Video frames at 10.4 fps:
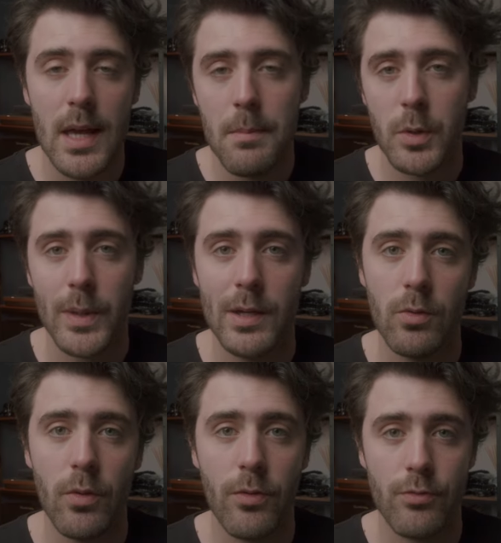between
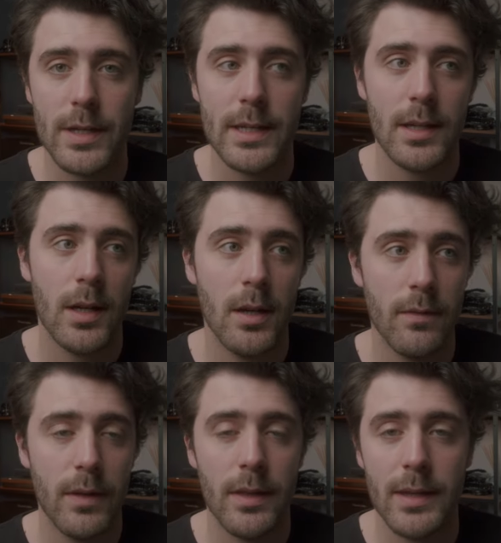all three
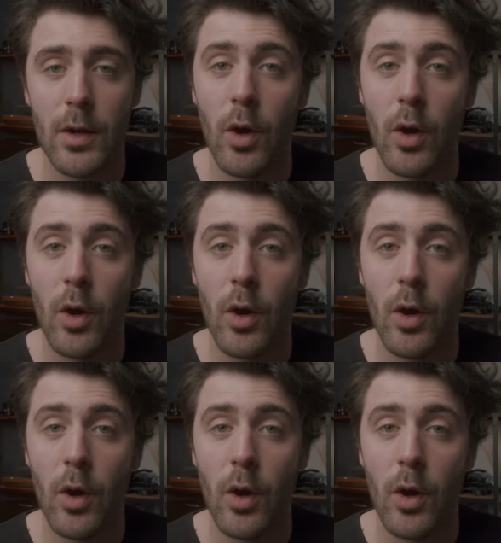of the